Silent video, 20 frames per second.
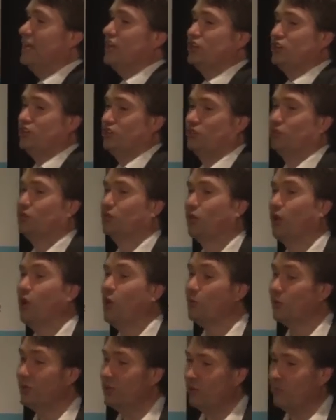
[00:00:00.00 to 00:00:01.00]
Sure.
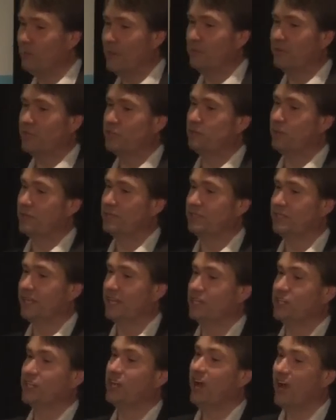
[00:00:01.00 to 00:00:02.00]
Will you remember this
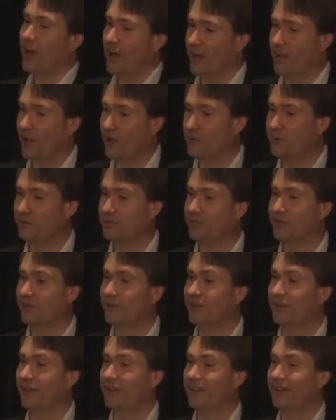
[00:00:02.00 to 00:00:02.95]
presentation? I hope so.